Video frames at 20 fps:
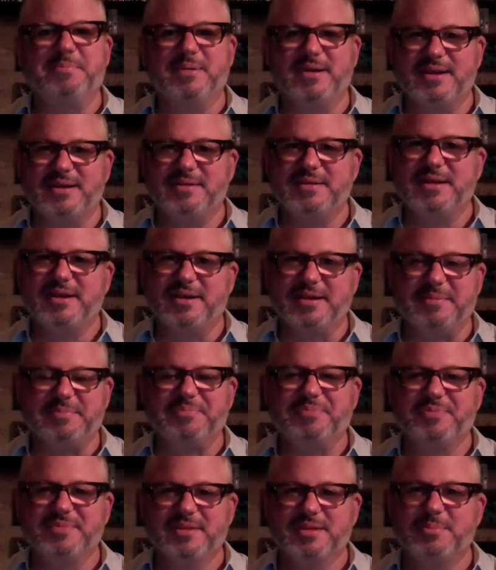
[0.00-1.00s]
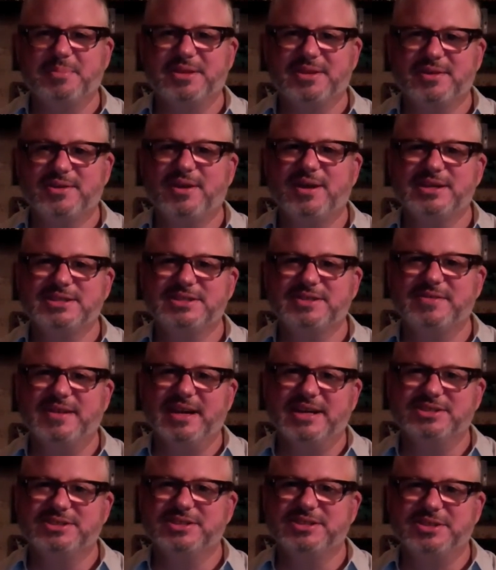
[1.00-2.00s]
but the cost of
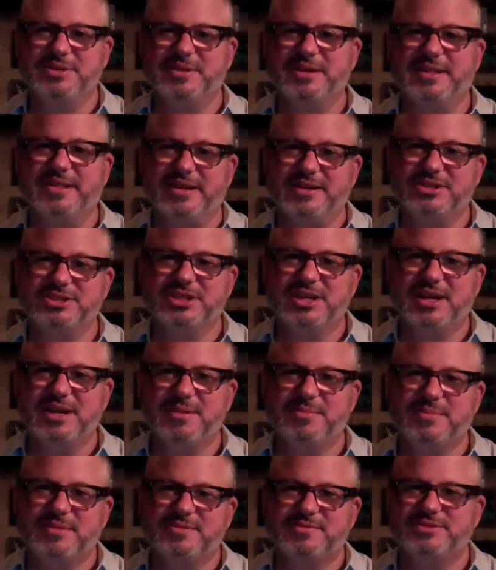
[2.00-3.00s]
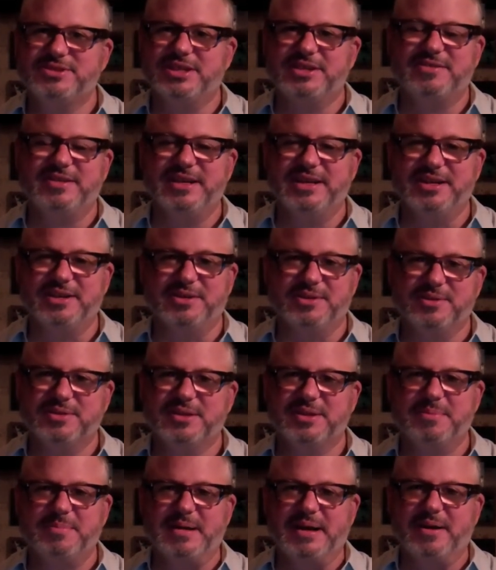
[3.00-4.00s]
actually doing their job of generating
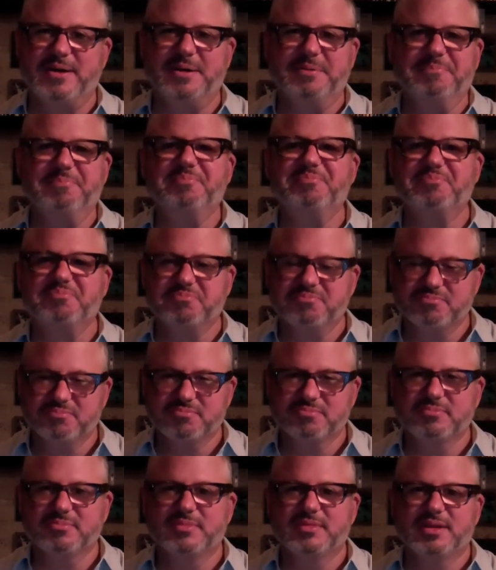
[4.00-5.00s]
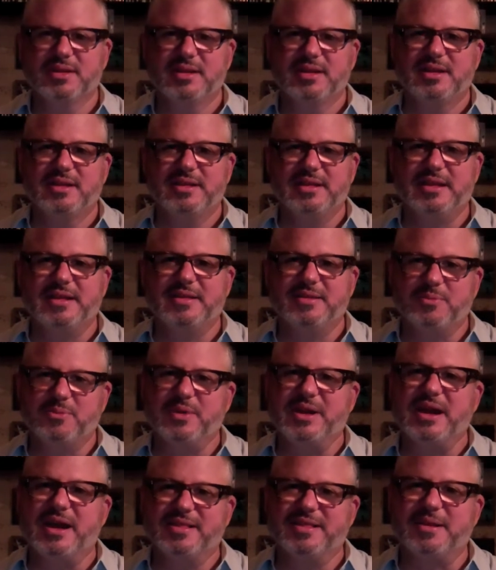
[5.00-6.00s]
nuclear power,
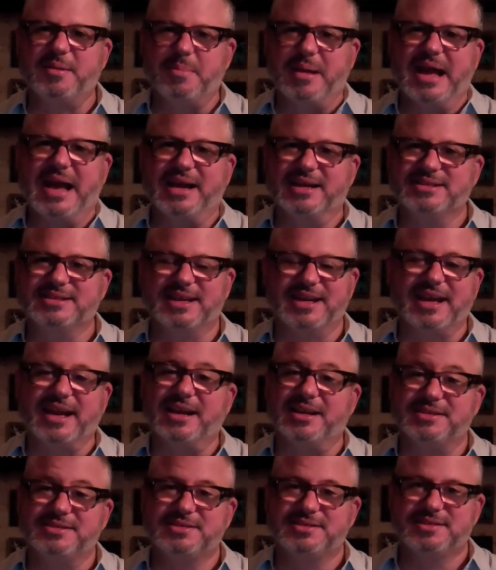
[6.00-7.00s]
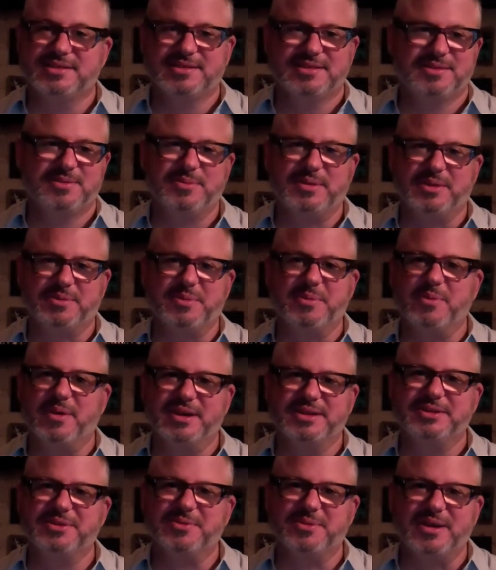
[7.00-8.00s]
we got their backs, I guess, whether we
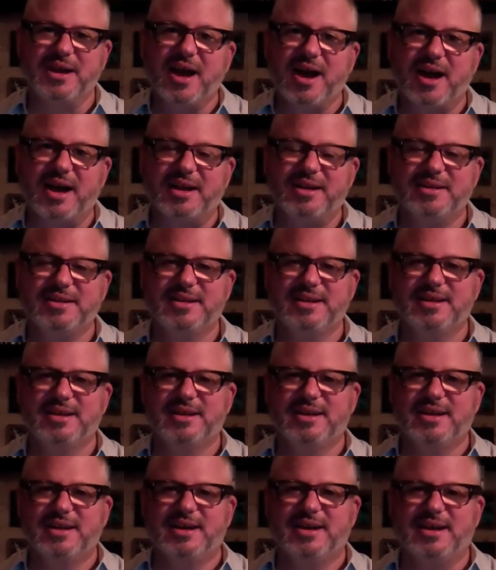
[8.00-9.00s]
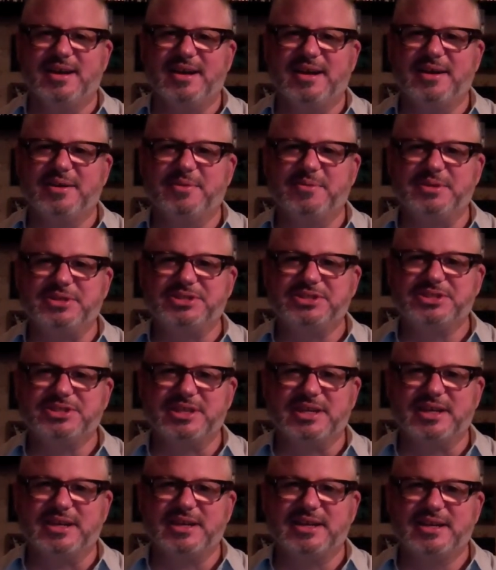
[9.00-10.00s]
want to or not, which
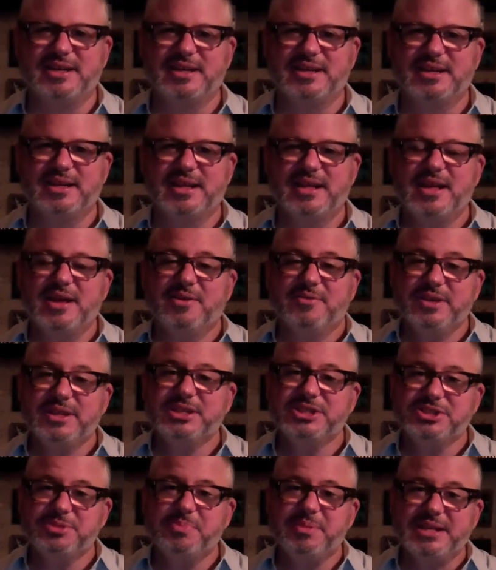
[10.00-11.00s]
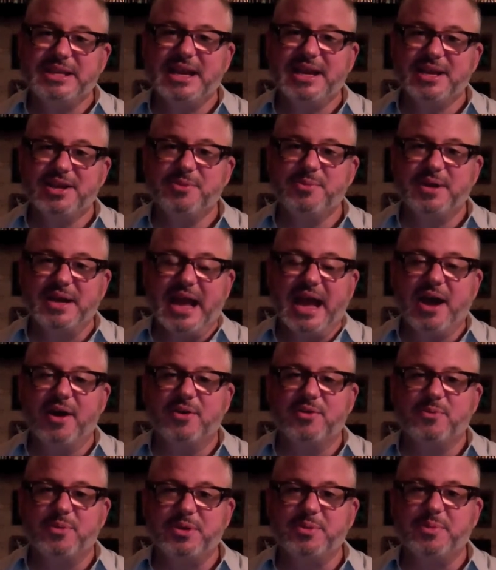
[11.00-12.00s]
really should be taken into
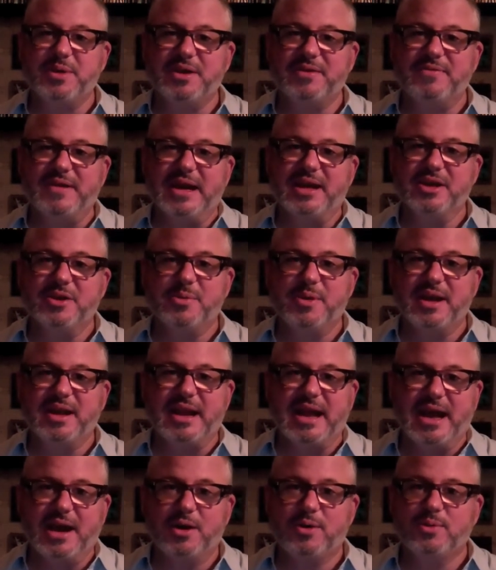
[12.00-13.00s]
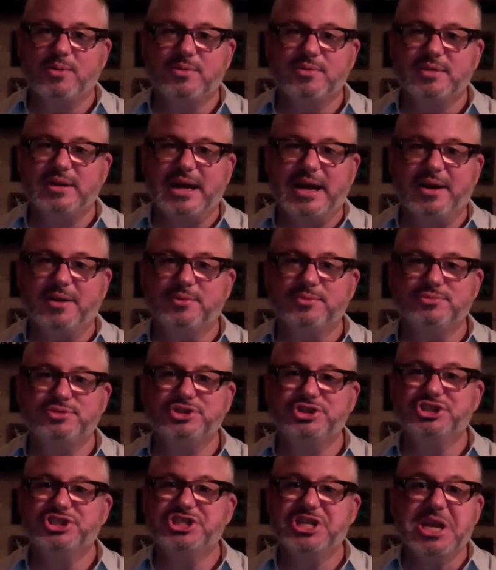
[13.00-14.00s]
account when we evaluate how
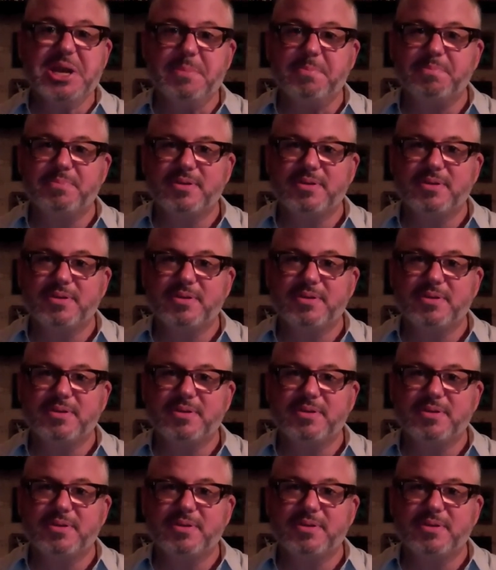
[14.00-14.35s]
cheap